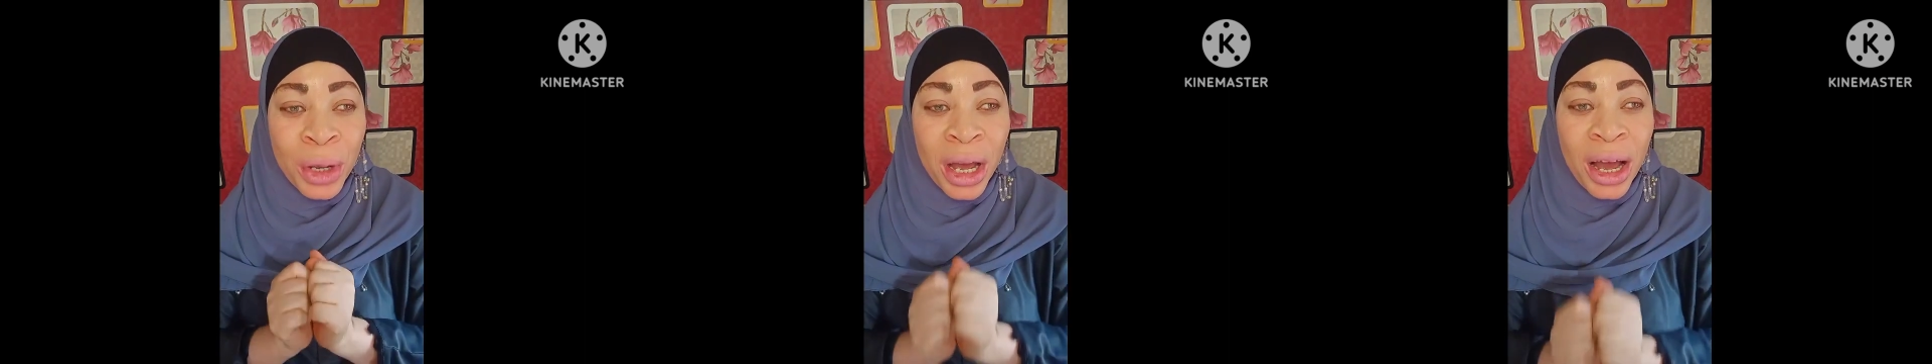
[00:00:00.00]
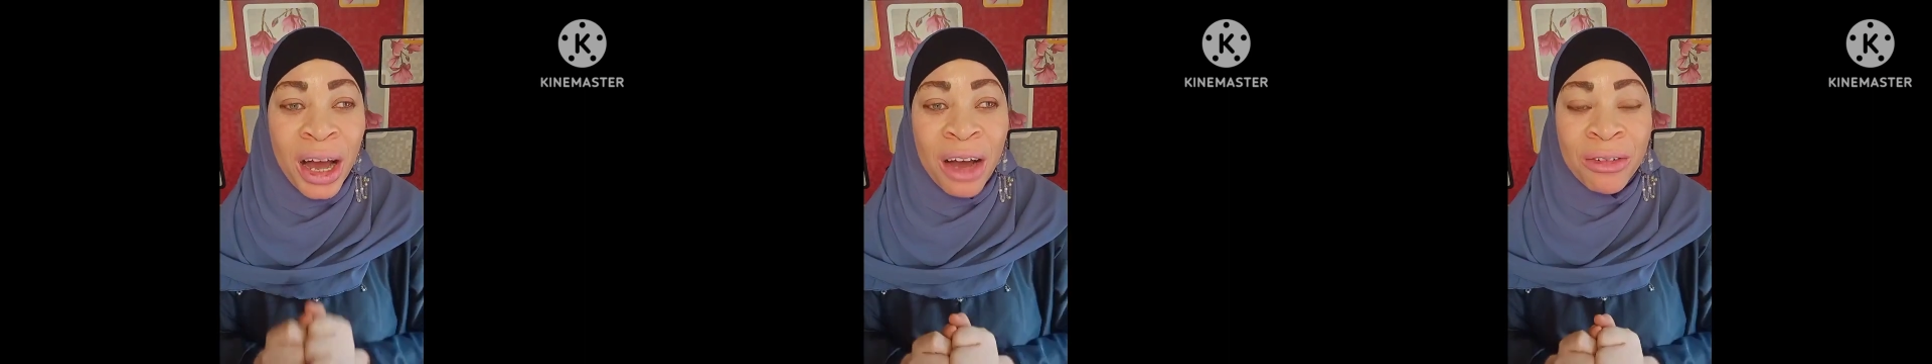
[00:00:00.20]
We
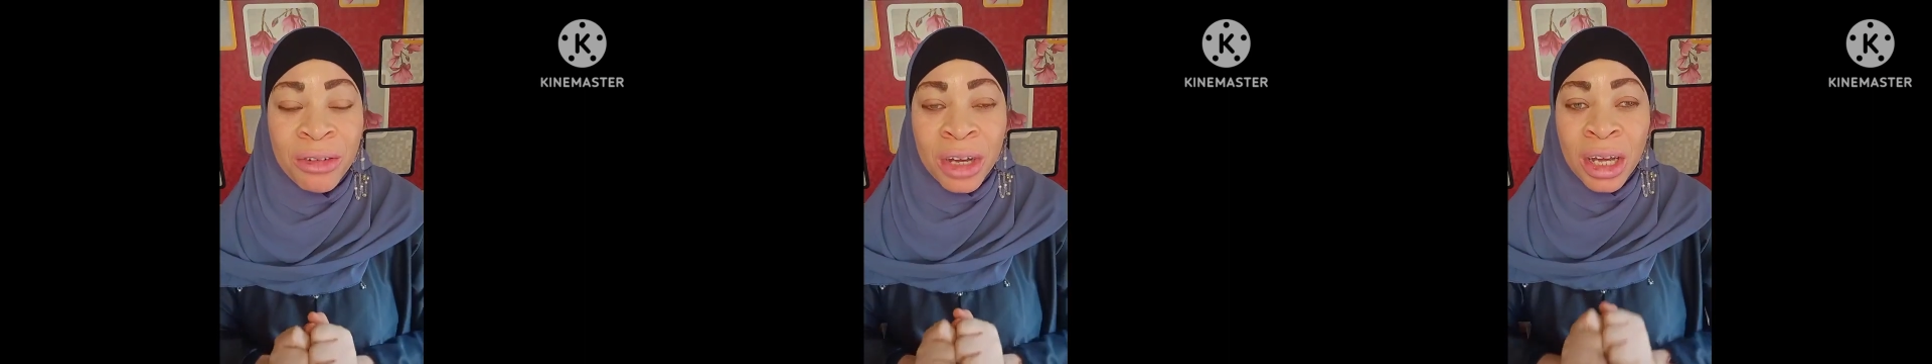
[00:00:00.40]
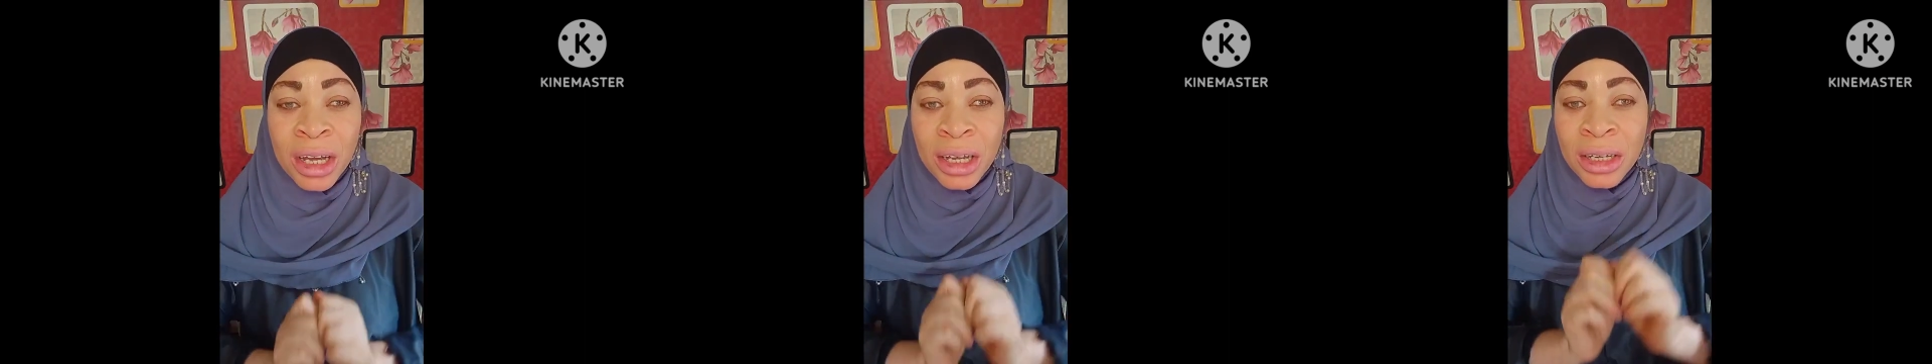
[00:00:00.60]

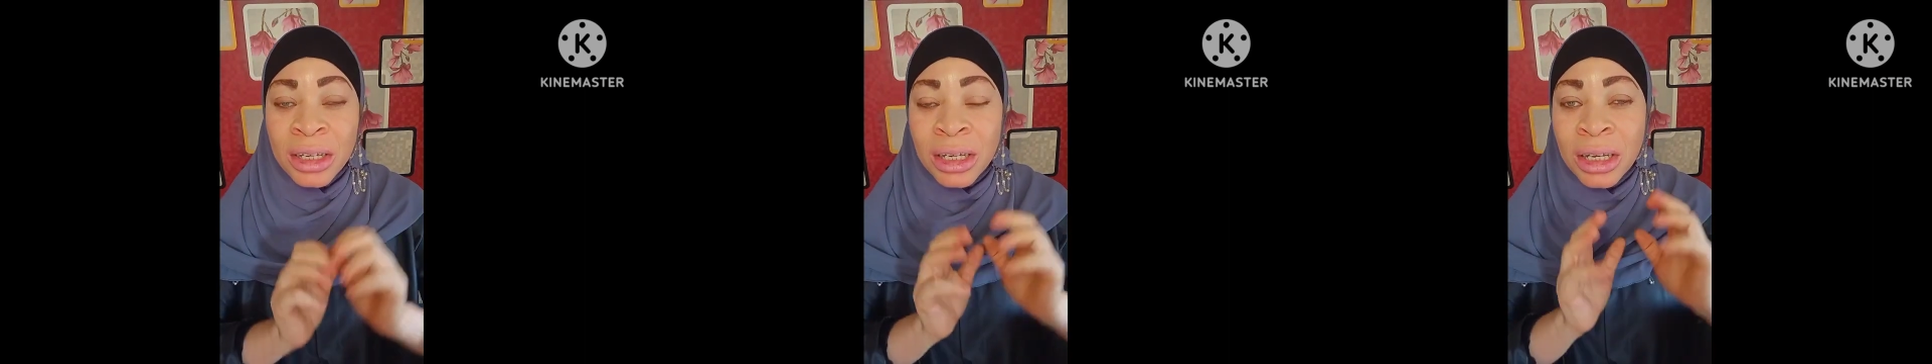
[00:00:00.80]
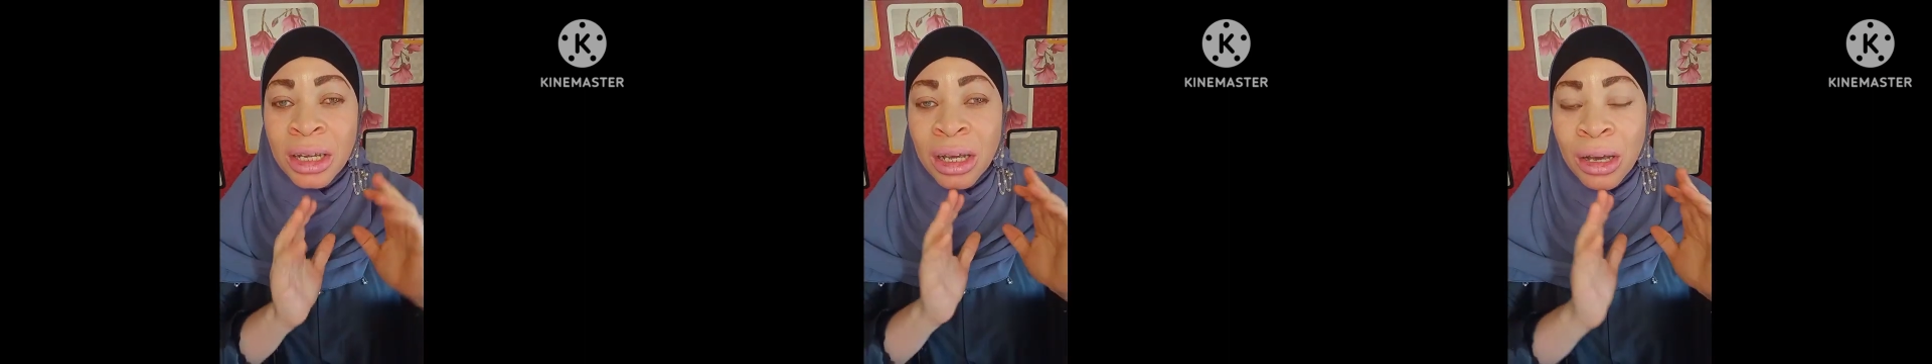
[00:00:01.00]
have
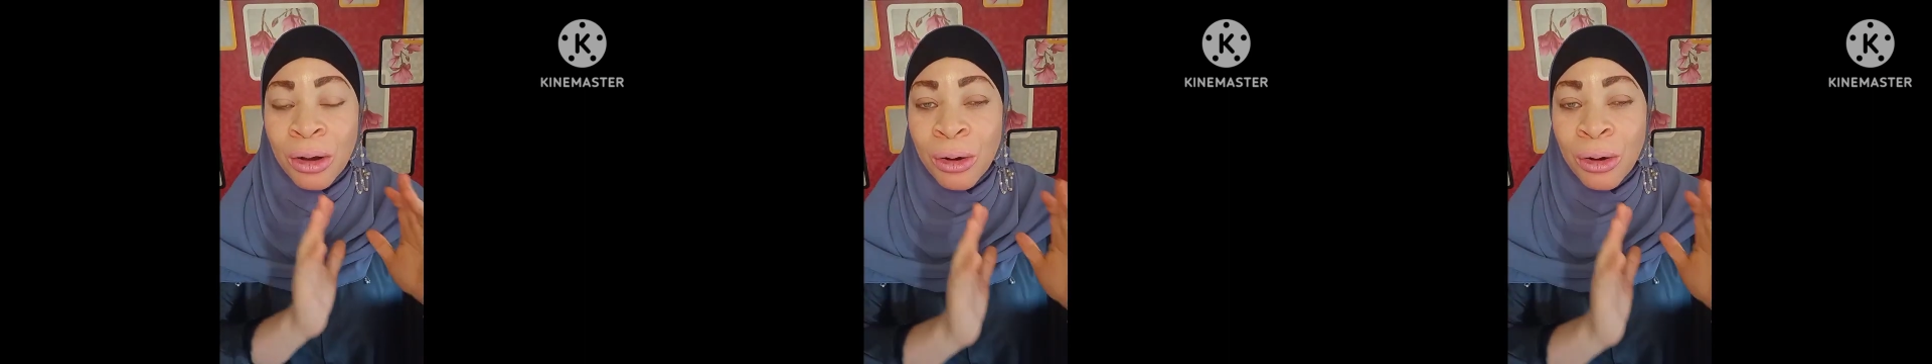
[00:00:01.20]
the